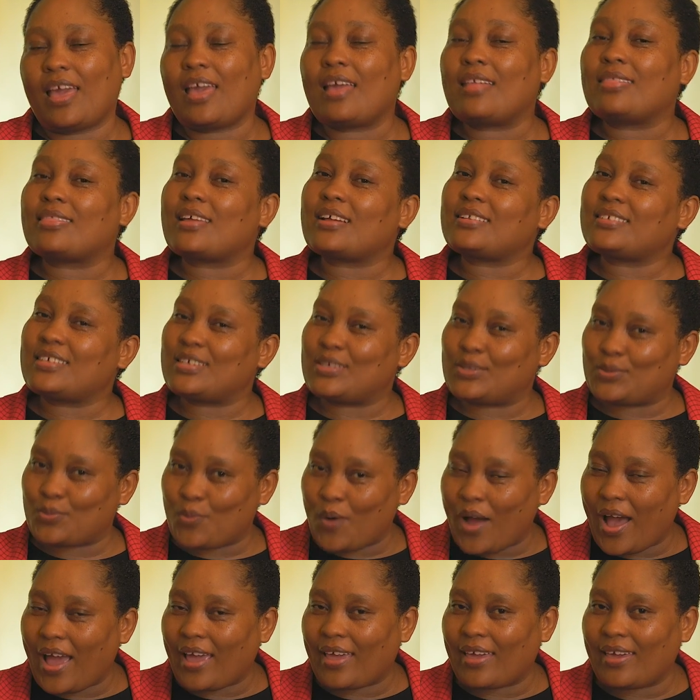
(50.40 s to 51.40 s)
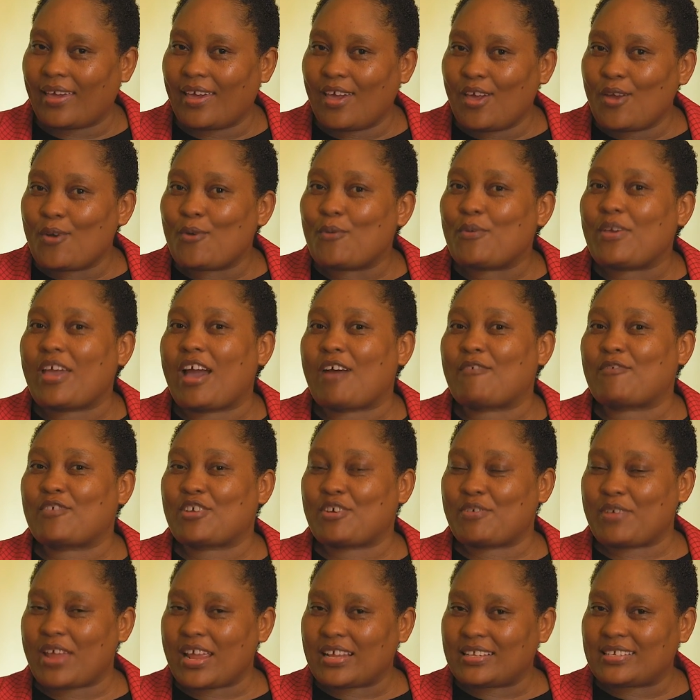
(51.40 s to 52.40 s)
and that is why we have
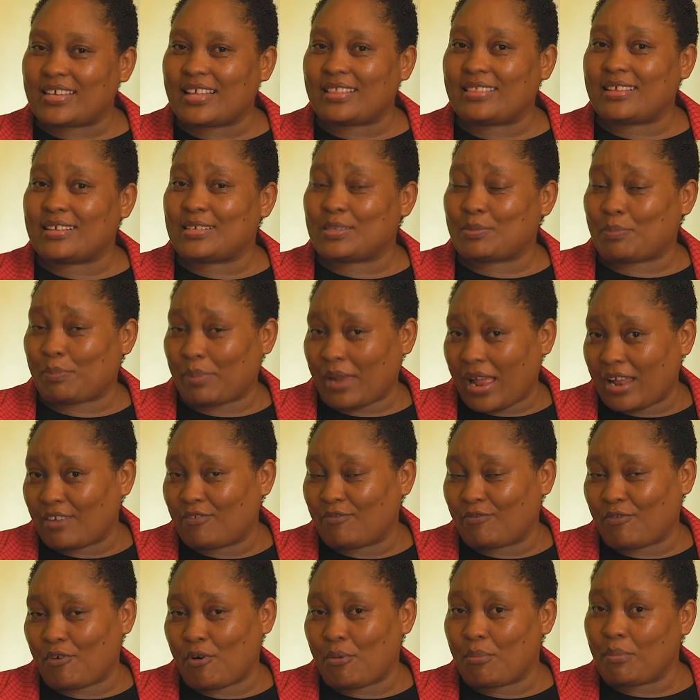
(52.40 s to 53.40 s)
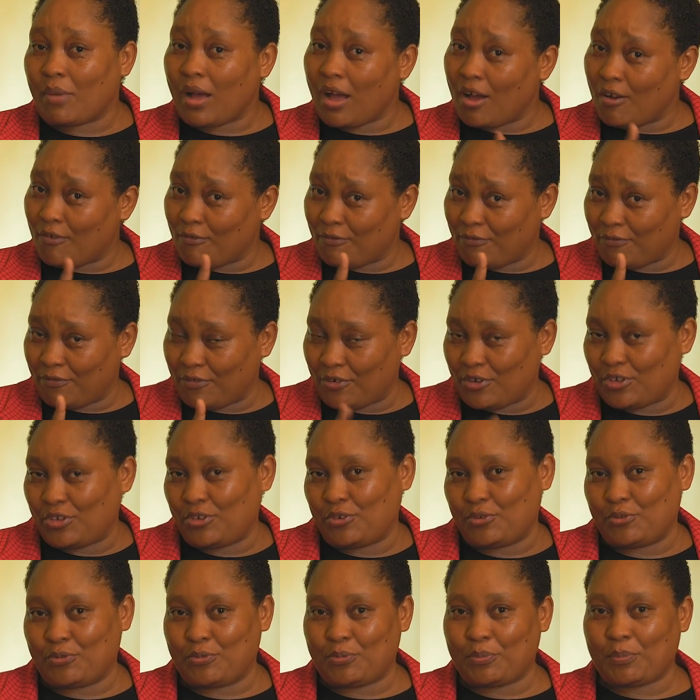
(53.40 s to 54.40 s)
created this platform for
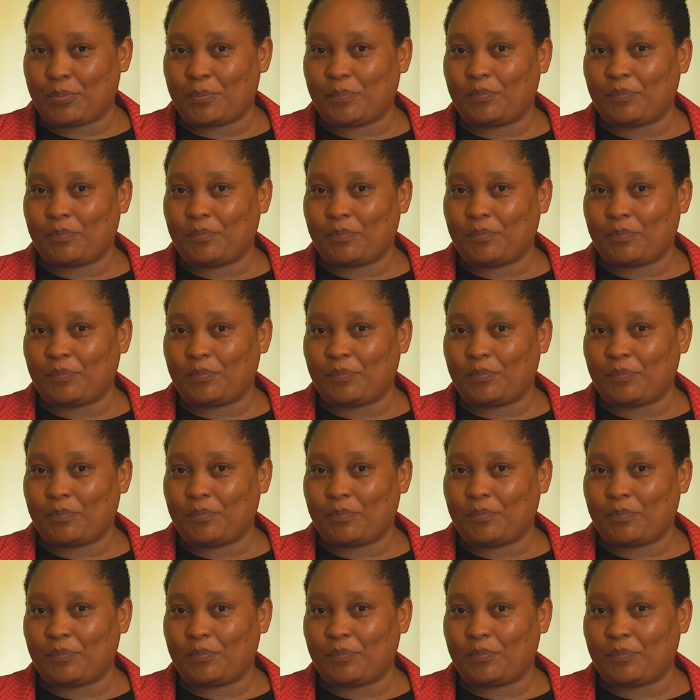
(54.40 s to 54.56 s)
you.